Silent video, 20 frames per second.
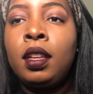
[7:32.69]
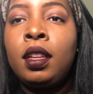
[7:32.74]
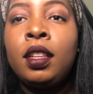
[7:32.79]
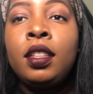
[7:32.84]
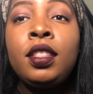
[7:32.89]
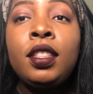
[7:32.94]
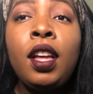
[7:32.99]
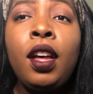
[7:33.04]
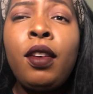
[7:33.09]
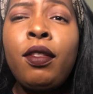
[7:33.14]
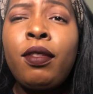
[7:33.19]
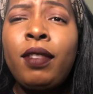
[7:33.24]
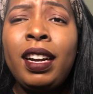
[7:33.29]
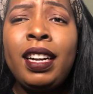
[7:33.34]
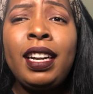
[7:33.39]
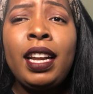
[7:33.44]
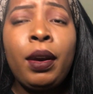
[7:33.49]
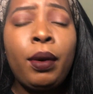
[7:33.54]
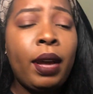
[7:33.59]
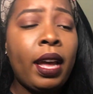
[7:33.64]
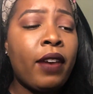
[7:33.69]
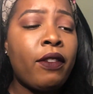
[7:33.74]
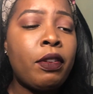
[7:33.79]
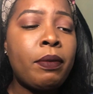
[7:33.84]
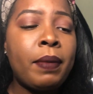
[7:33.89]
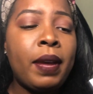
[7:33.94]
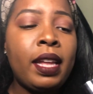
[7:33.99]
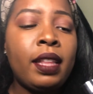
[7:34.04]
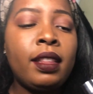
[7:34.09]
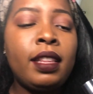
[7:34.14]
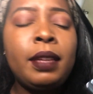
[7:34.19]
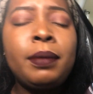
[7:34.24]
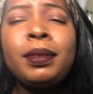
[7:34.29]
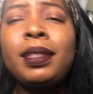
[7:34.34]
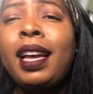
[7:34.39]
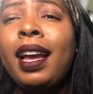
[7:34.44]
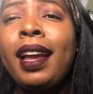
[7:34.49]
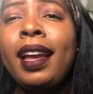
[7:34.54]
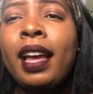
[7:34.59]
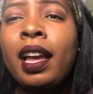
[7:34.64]
So right now I have on my lips,
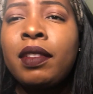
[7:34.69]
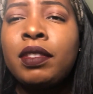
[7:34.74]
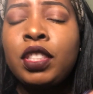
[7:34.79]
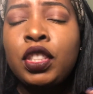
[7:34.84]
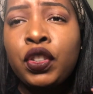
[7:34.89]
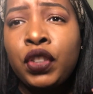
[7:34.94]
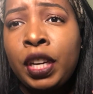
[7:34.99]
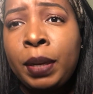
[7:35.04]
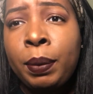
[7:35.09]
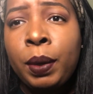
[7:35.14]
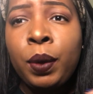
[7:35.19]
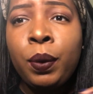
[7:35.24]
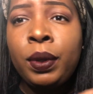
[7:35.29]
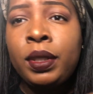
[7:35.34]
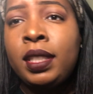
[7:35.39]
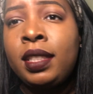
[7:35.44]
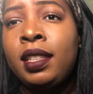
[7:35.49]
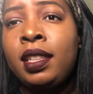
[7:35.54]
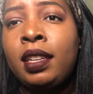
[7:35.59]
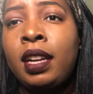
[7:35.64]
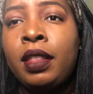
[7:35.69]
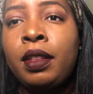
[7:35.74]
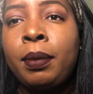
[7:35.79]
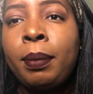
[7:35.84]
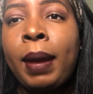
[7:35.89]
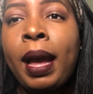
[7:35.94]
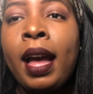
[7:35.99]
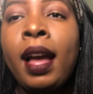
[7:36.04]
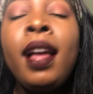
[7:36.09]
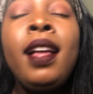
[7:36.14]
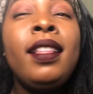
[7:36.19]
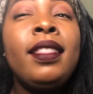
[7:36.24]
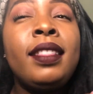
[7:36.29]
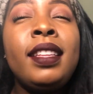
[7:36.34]
I have Screamer, which is another matte.